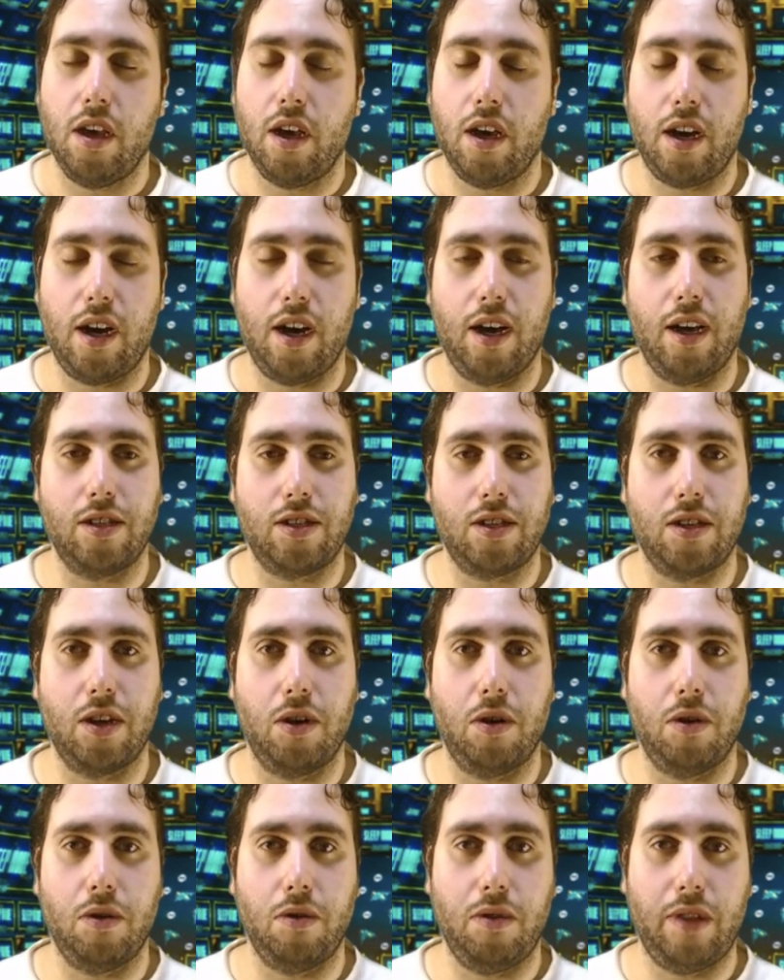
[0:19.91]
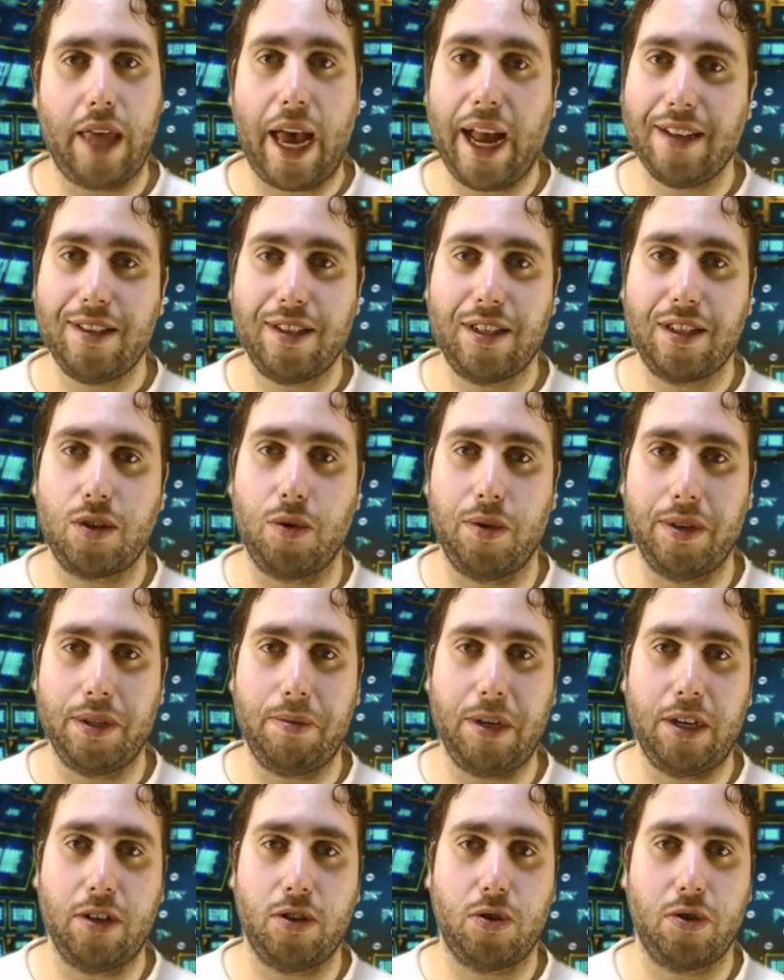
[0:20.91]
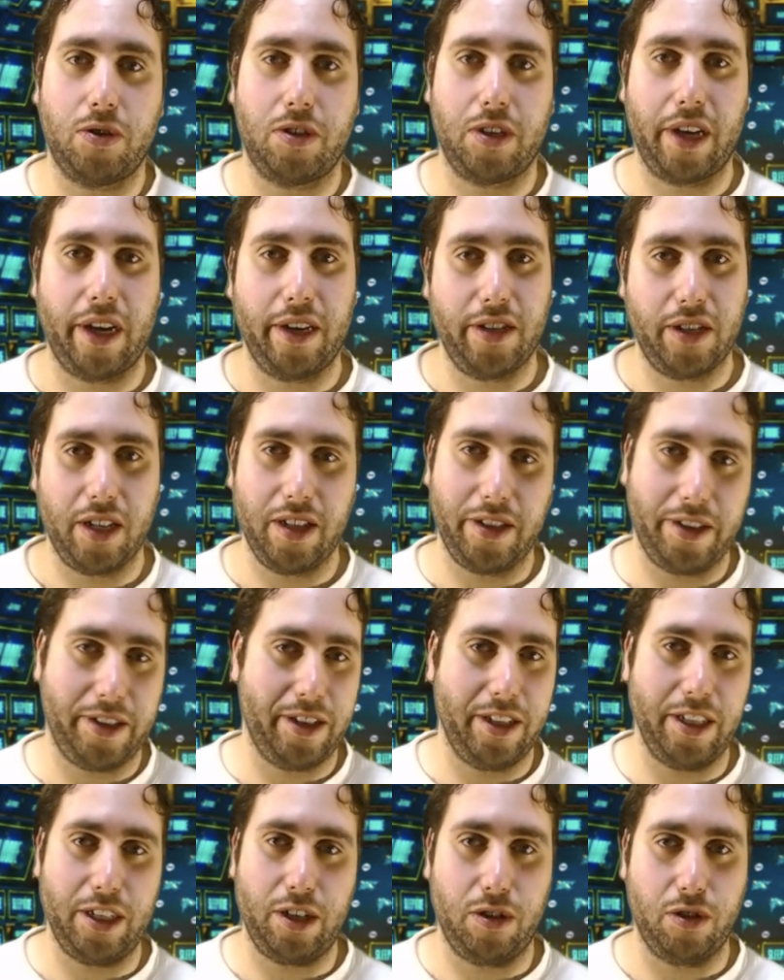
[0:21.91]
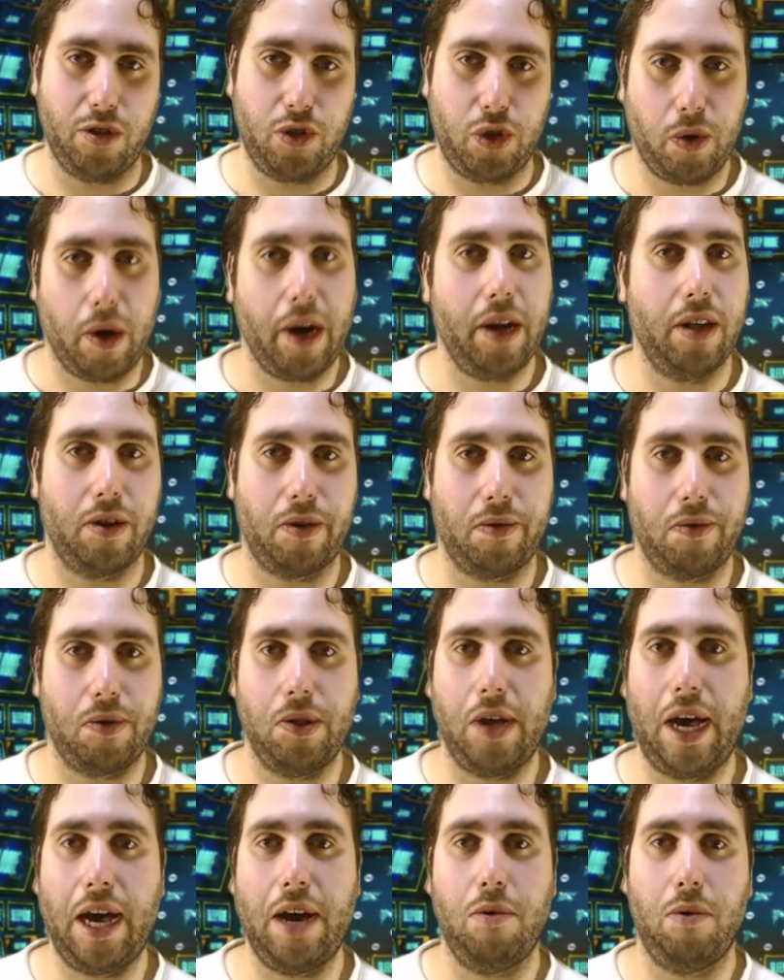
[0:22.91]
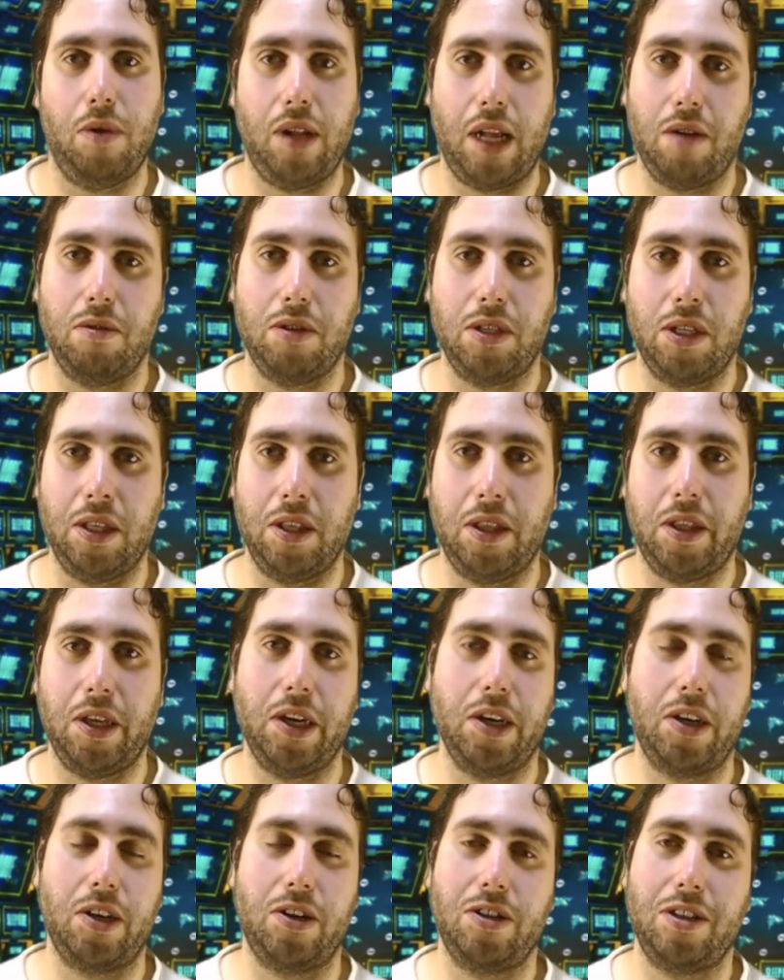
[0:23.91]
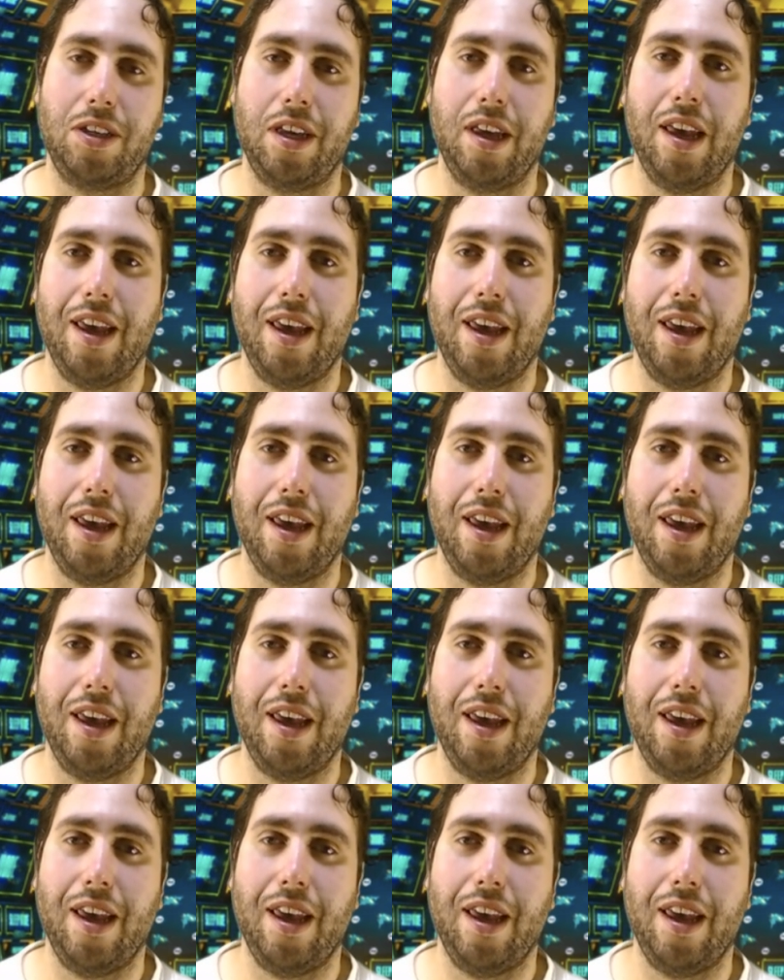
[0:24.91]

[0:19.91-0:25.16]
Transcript: Uh, so that's going to be interesting. I saw the little trailer for that while I was in the theaters.